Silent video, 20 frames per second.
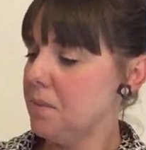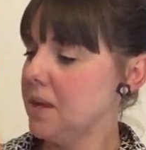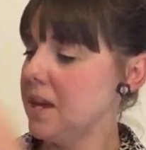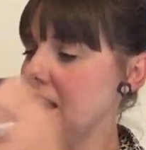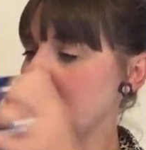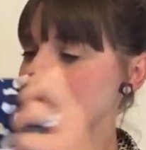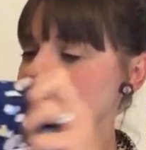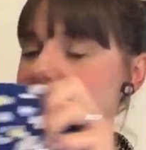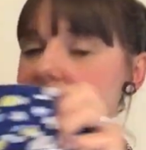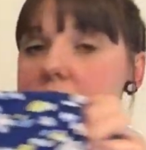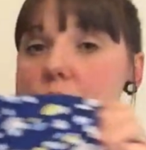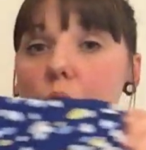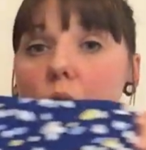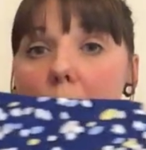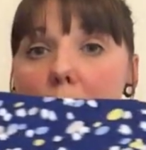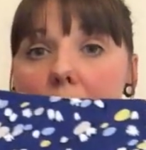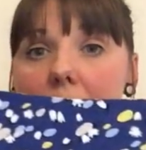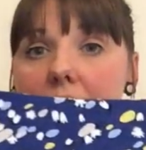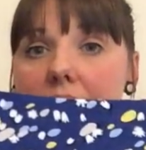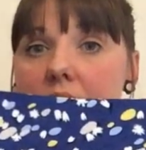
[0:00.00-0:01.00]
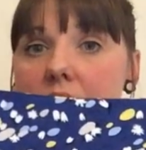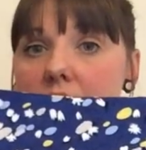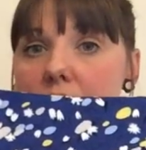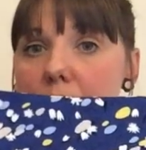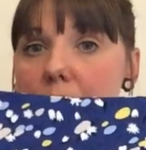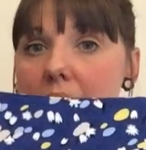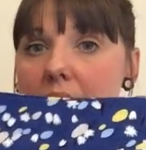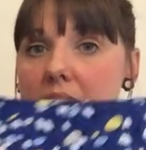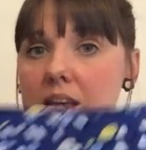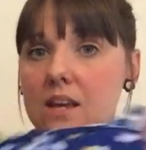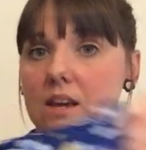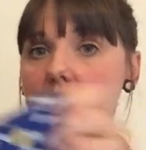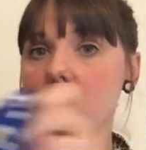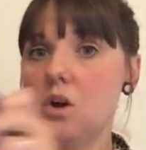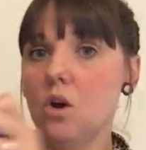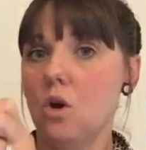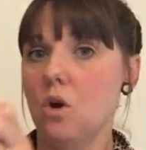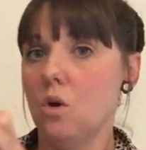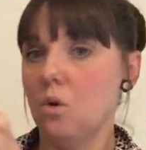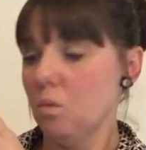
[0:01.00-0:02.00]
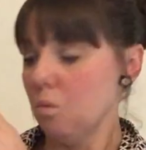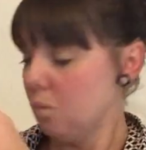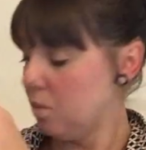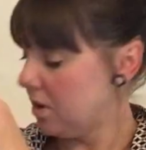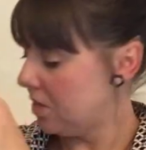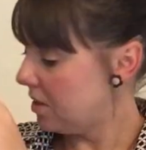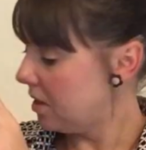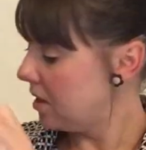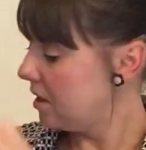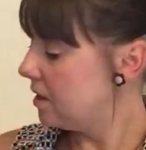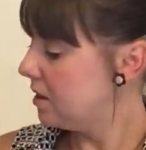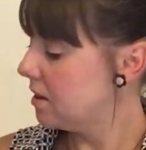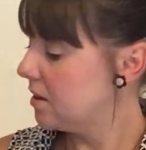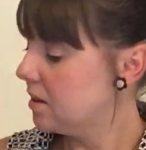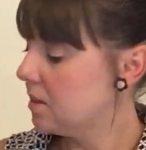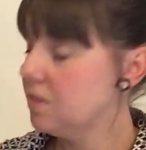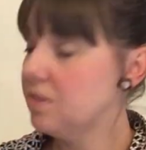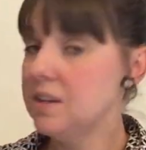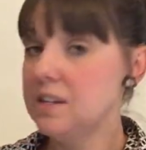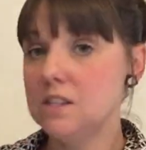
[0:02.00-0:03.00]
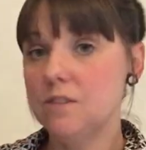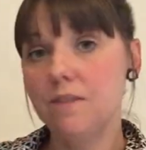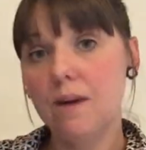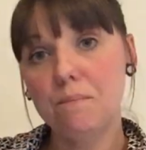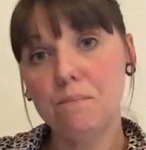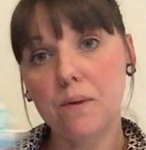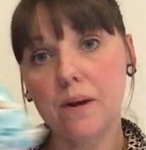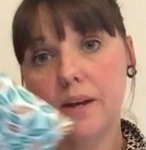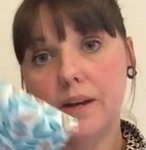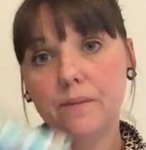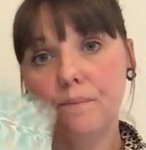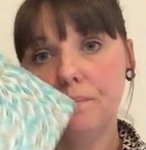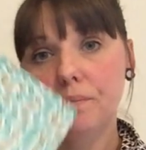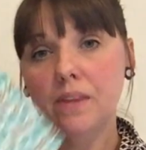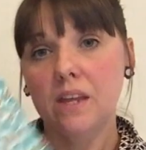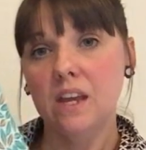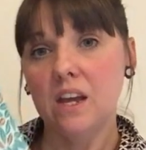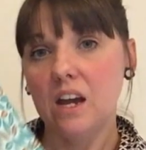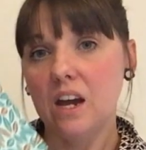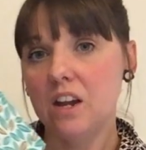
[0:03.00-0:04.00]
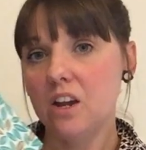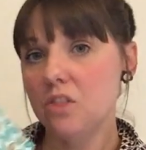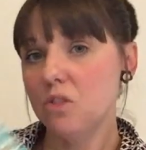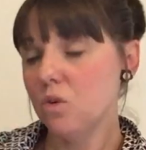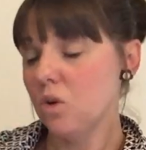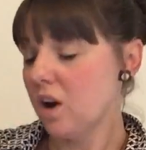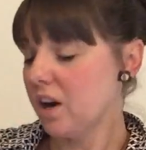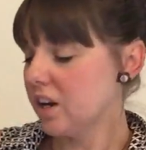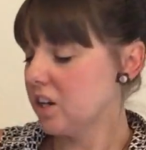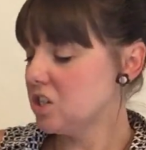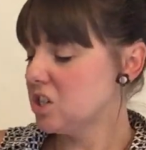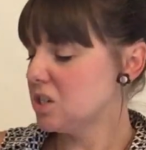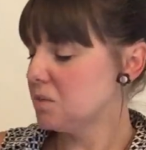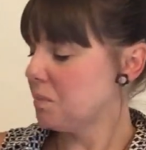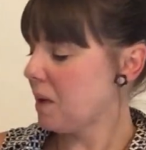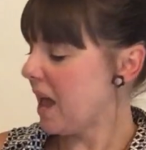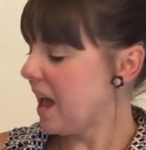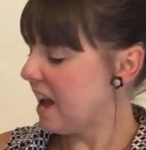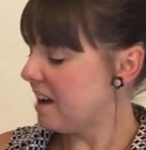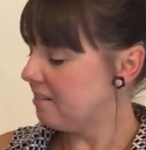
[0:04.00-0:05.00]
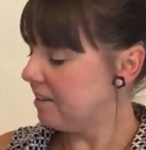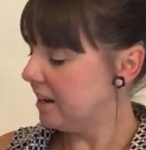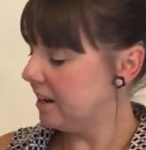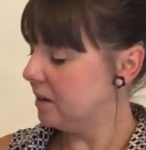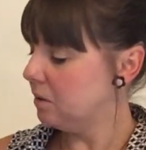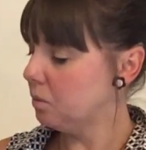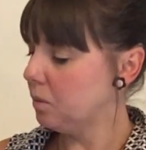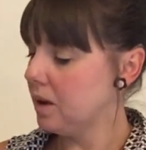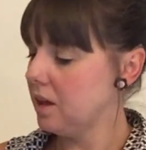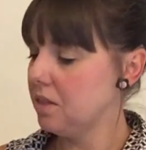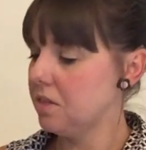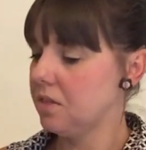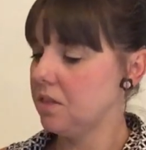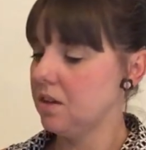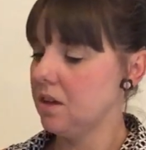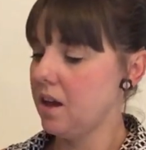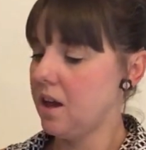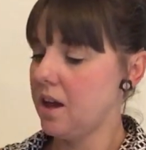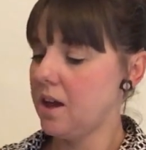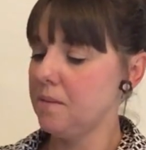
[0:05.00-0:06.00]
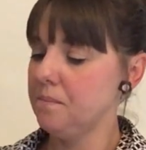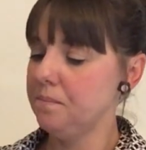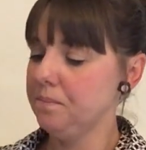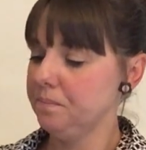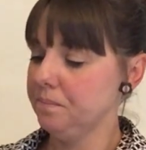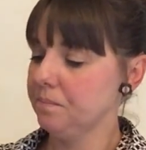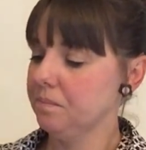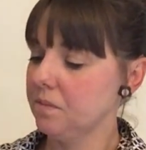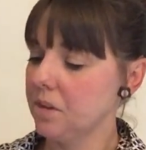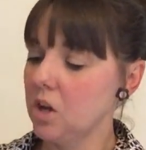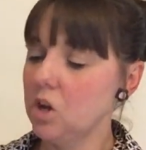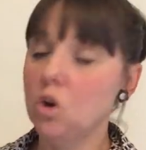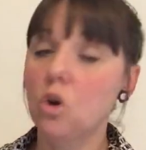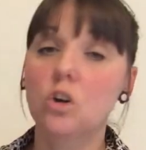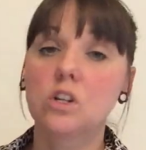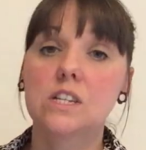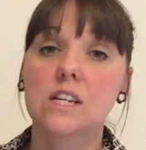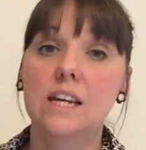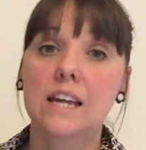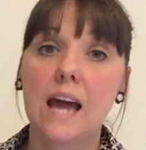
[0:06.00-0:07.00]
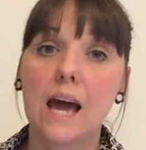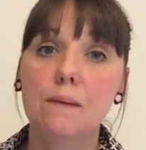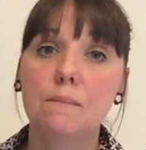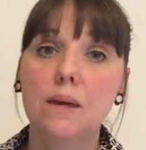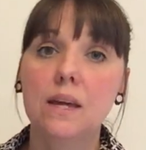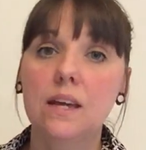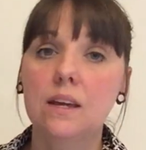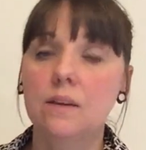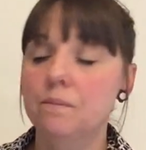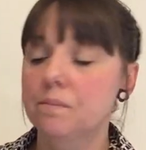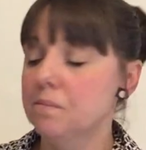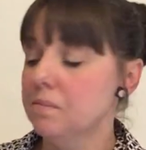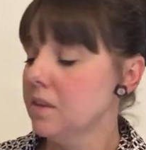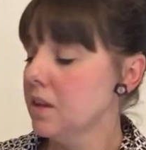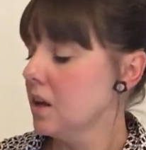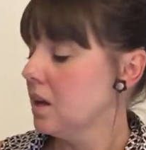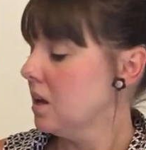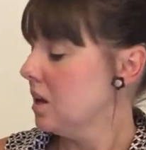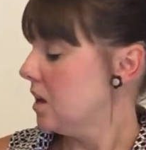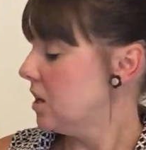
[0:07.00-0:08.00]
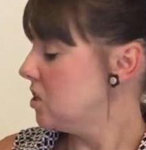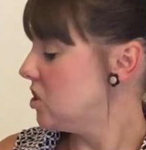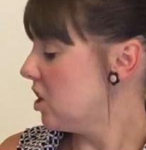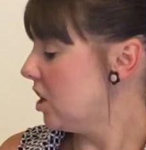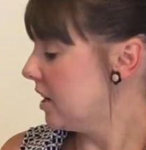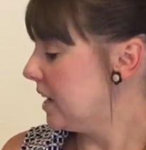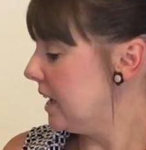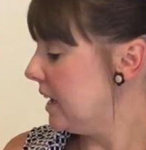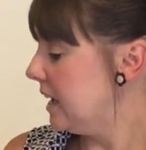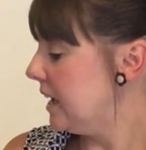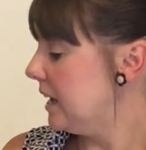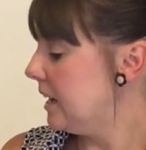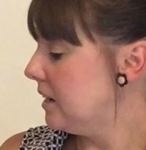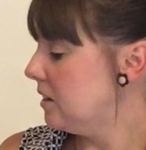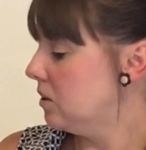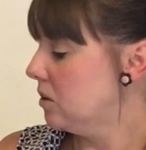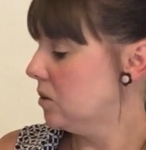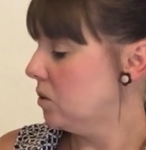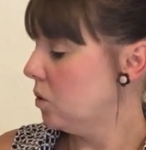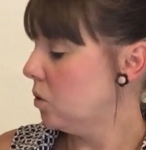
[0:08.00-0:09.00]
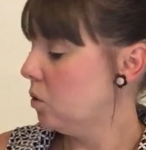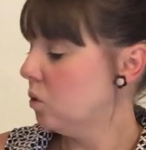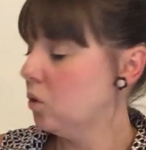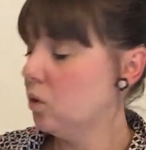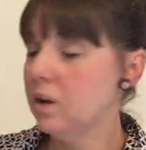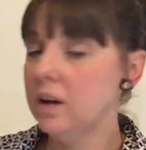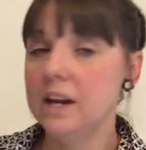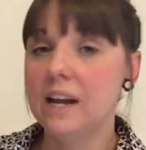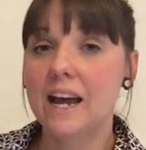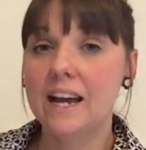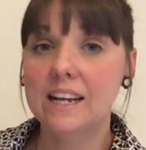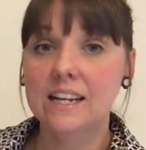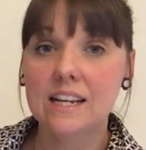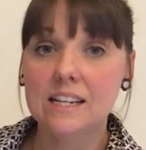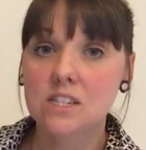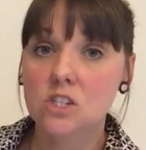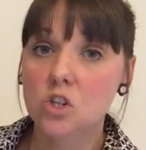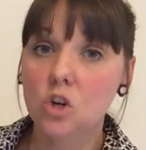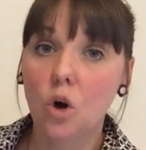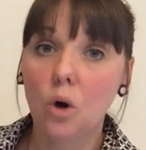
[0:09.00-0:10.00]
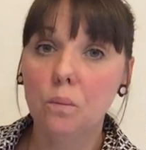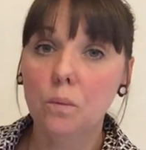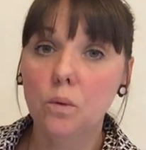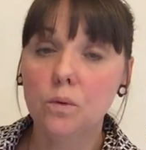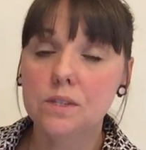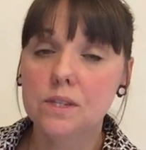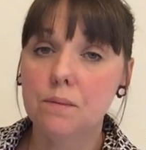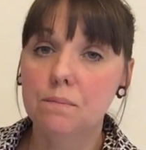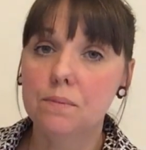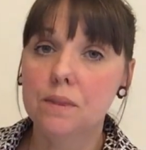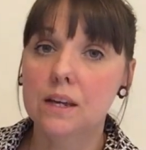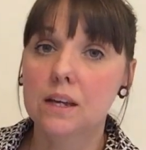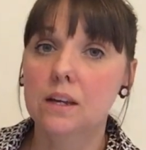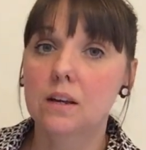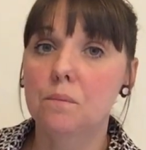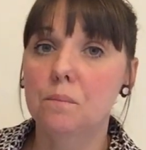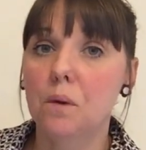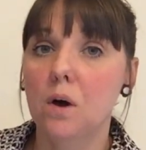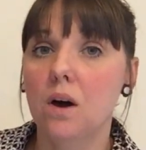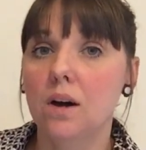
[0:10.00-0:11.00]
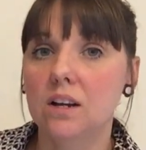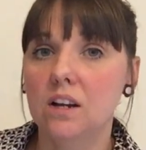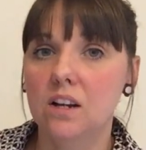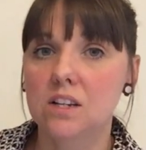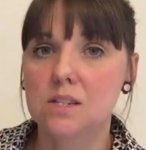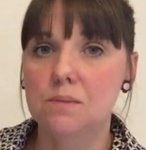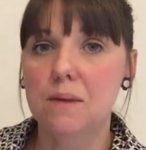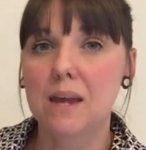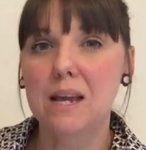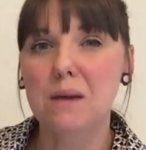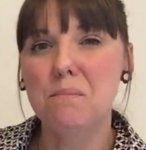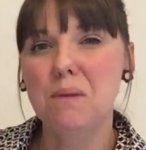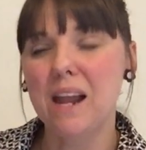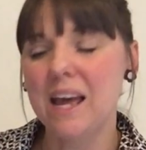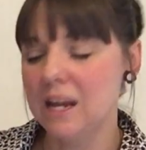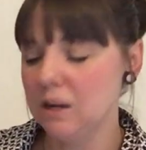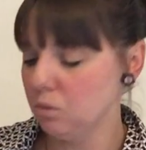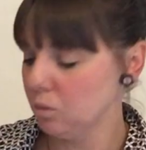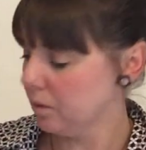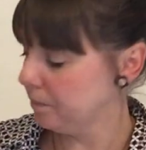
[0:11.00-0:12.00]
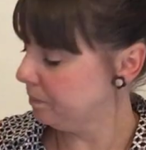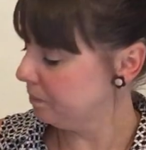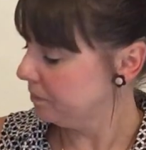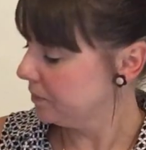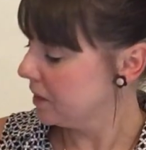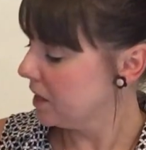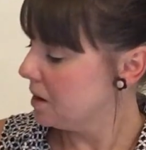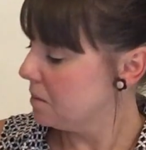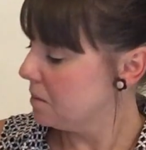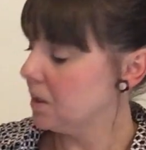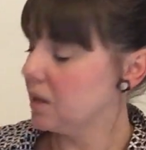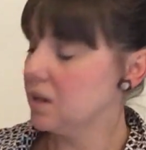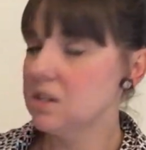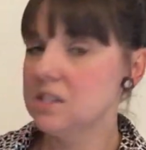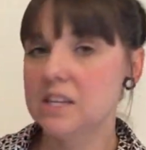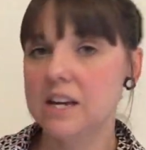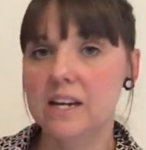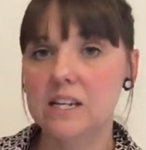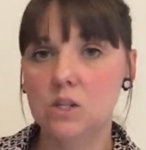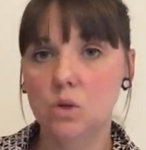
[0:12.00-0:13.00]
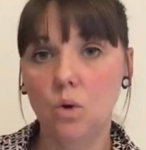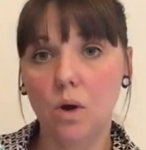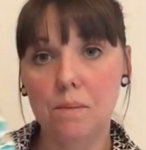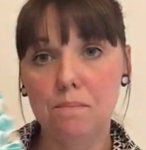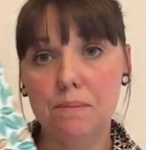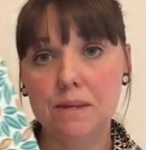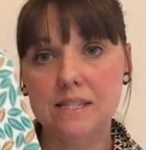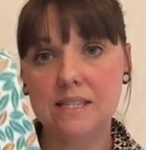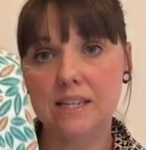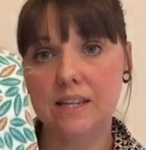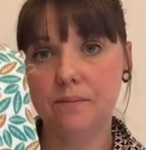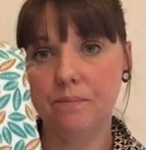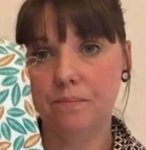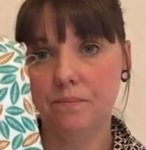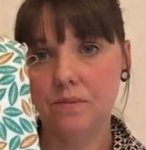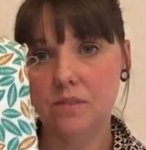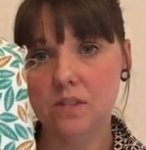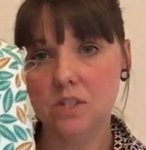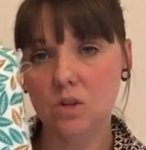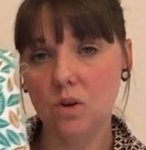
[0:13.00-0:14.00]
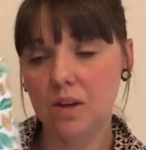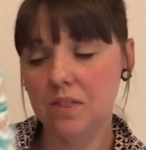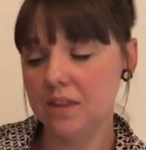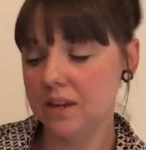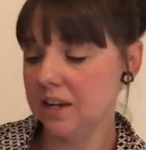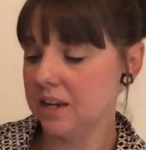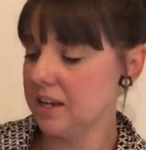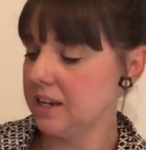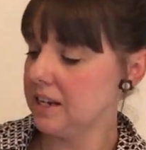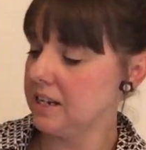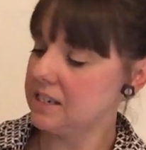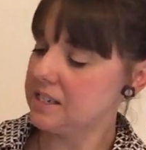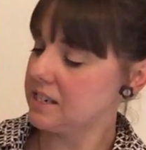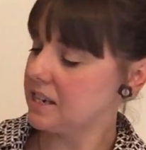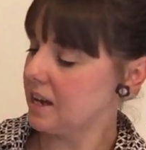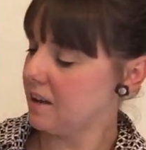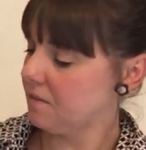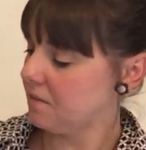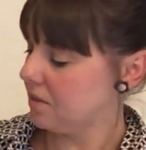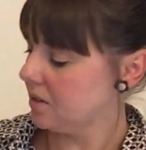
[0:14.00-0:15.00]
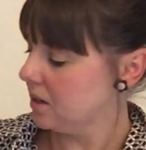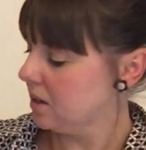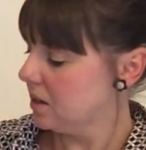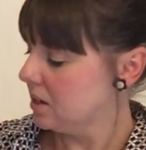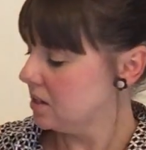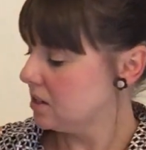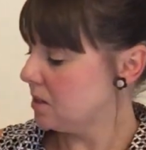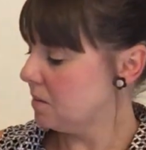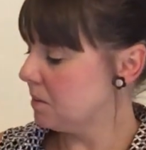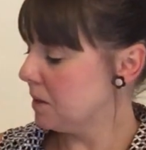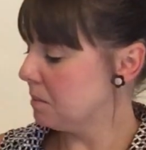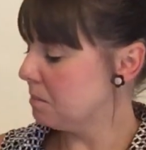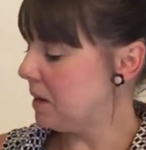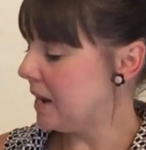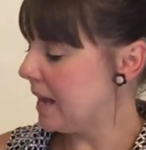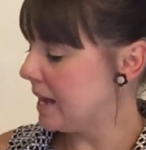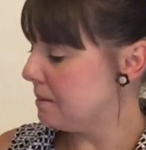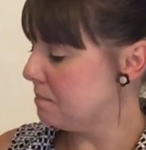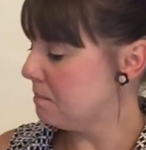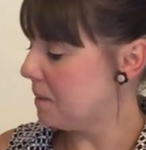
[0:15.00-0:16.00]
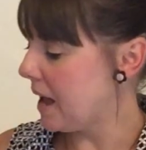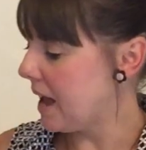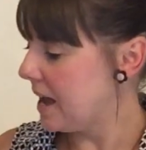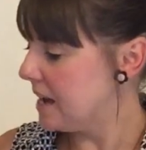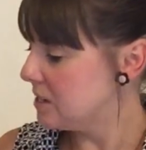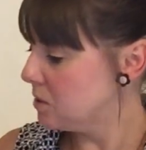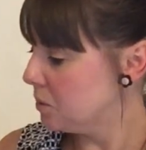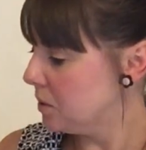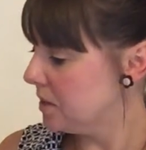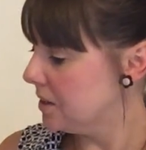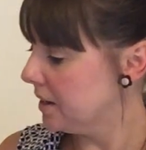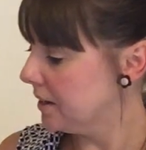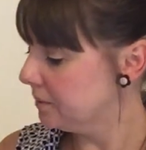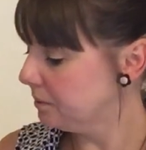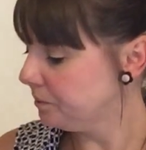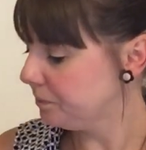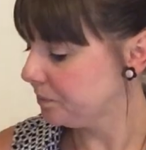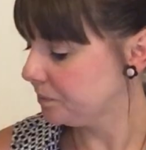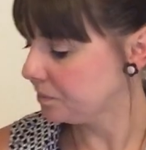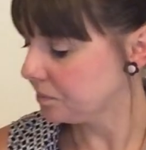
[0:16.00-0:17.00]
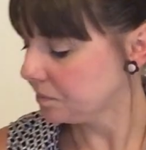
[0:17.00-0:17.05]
But yes, that's what I'm planning to make with this fabric. And I thought I could just pair it with an Ogden cami and tuck it in, or an Agnes top or something, but I'd like to make a plain one because that is quite busy. So I think it needs to have something plain paired with it.